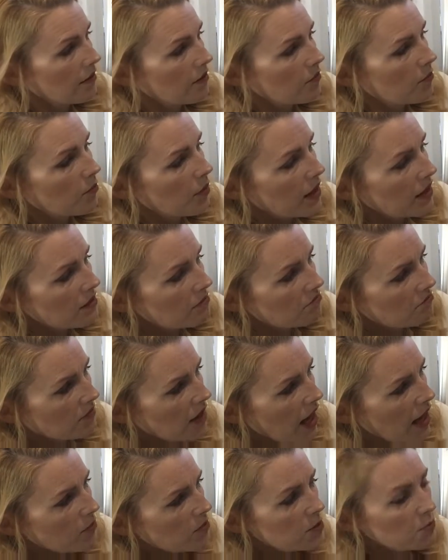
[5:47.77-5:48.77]
but
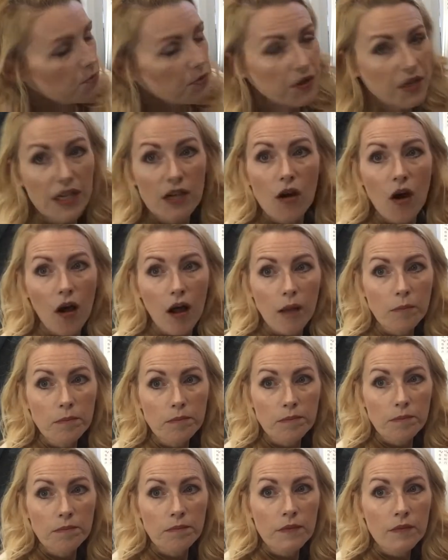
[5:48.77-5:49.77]
I was pretty calm.
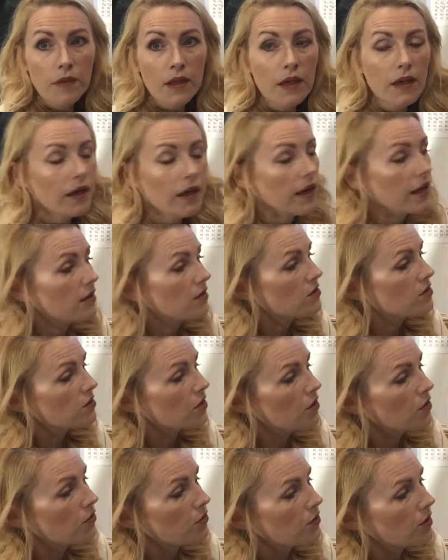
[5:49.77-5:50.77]
And
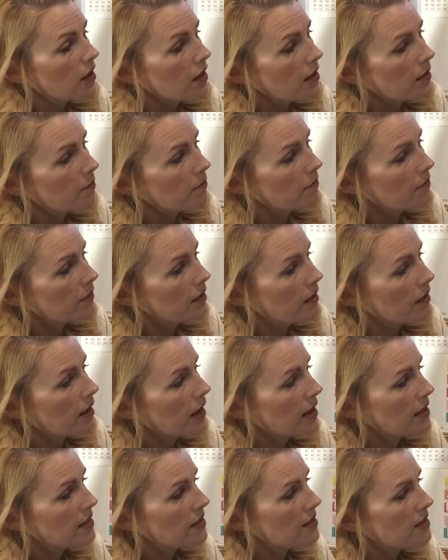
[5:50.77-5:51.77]
so I
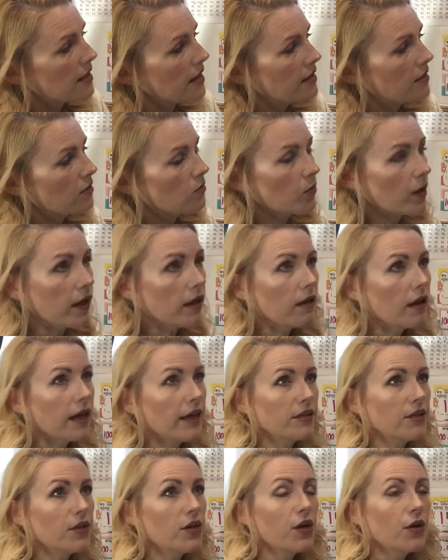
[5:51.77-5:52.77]
decided, well, I
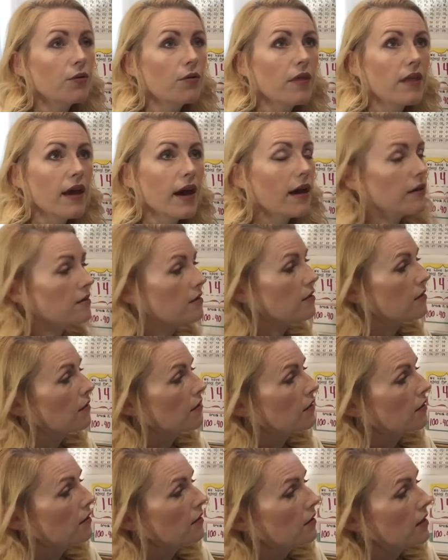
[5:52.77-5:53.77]
know that
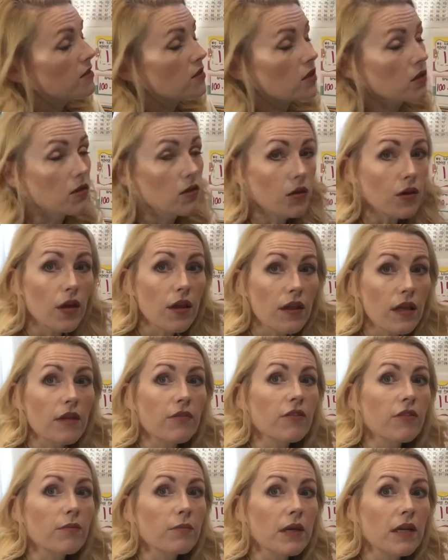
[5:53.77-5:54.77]
it's a good thing
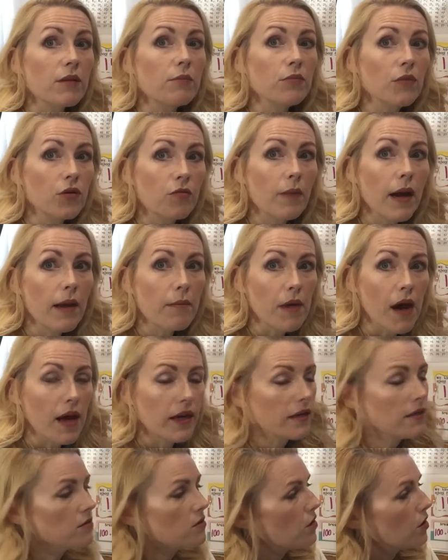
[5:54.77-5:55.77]
for me to move my body.
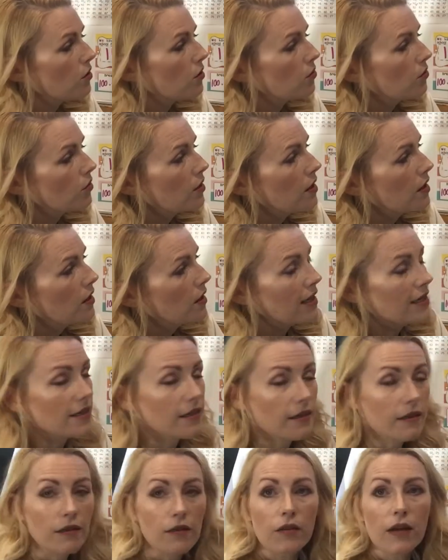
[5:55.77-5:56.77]
So I did a
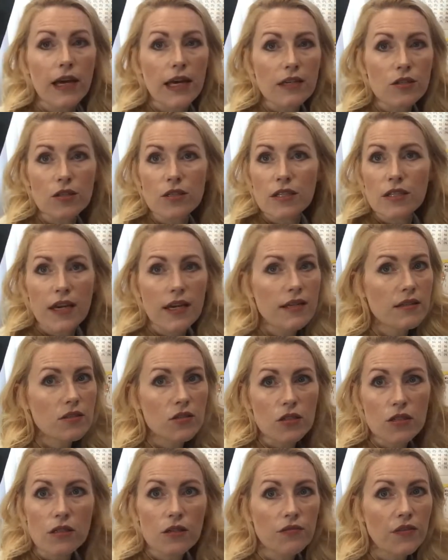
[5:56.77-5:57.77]
little exercise
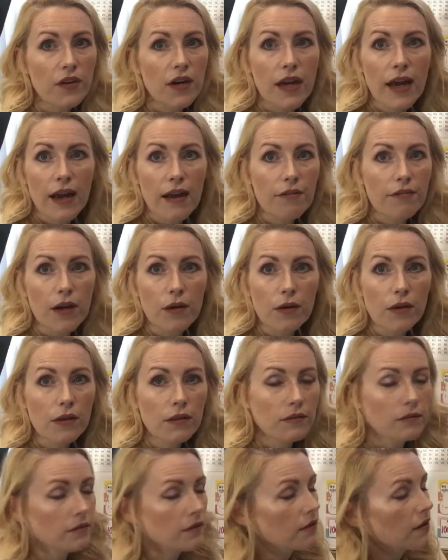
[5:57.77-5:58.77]
just for a half hour
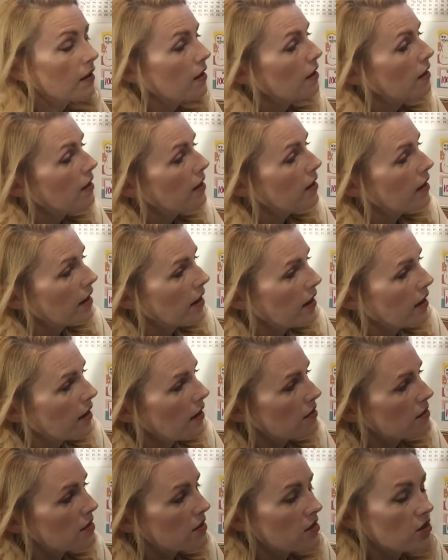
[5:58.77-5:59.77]

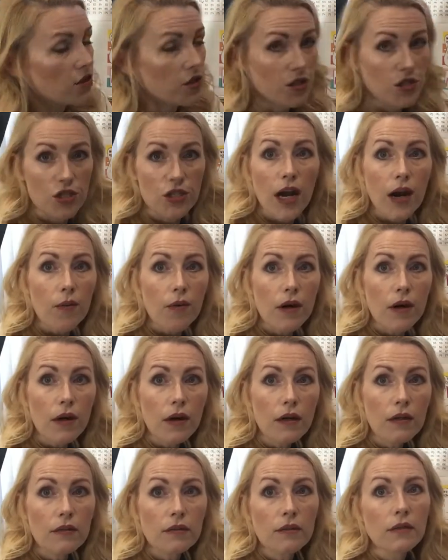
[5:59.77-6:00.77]
and took a shower
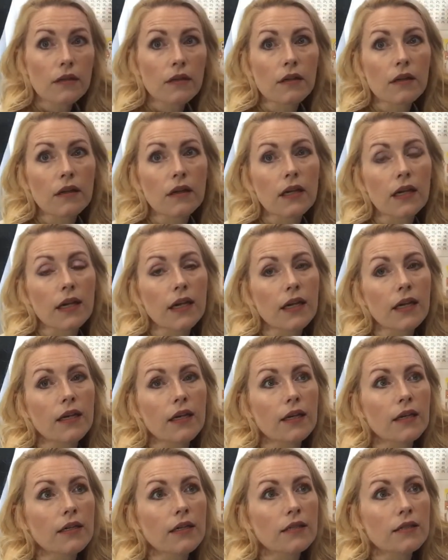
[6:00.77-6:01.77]

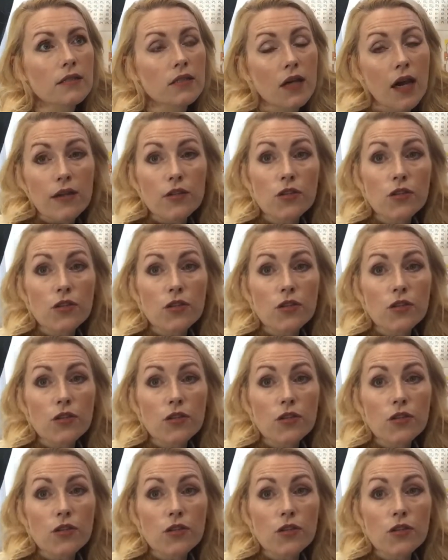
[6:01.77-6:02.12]
and got